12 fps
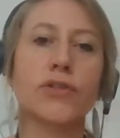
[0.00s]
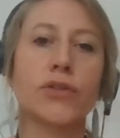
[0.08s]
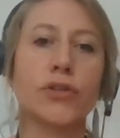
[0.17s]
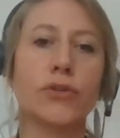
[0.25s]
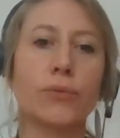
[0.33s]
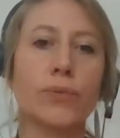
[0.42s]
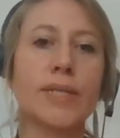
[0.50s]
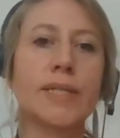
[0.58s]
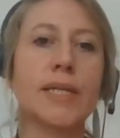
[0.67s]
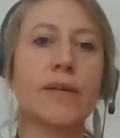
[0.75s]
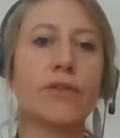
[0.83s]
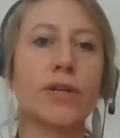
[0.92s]
So you'll
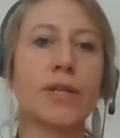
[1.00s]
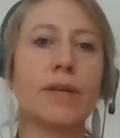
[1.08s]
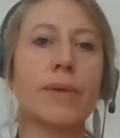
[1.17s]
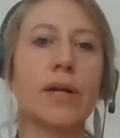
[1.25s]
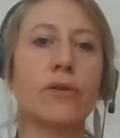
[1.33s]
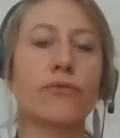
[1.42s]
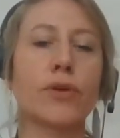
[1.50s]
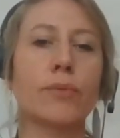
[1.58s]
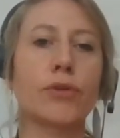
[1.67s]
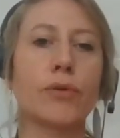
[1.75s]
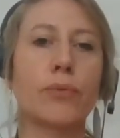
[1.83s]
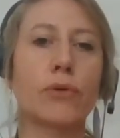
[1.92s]
receive an email from
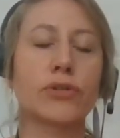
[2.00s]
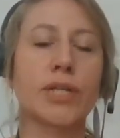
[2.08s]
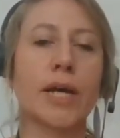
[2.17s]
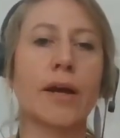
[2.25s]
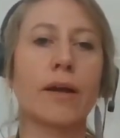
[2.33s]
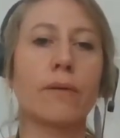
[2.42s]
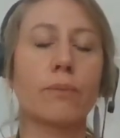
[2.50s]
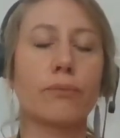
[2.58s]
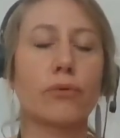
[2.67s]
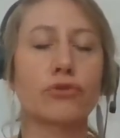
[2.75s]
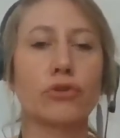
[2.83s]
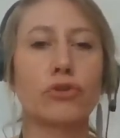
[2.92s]
the
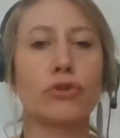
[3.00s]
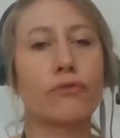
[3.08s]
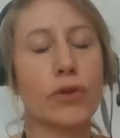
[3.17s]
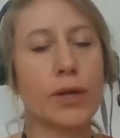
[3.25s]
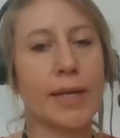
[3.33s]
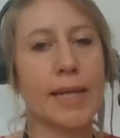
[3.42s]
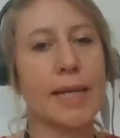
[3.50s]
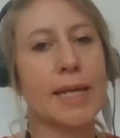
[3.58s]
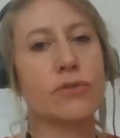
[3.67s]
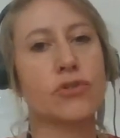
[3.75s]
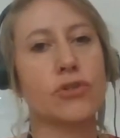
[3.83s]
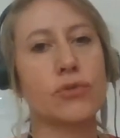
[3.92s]
portal to log
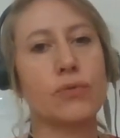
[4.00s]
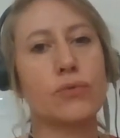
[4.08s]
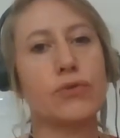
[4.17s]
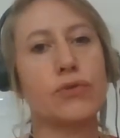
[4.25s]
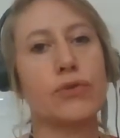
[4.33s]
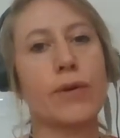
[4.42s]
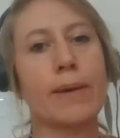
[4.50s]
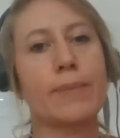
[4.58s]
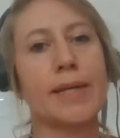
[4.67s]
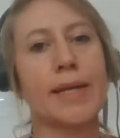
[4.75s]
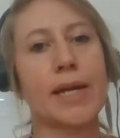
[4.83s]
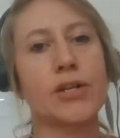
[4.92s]
in to do your
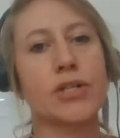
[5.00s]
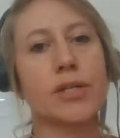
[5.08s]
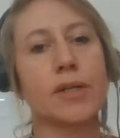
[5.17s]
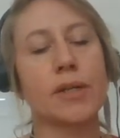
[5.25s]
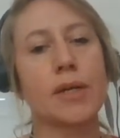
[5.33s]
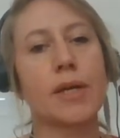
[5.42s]
application,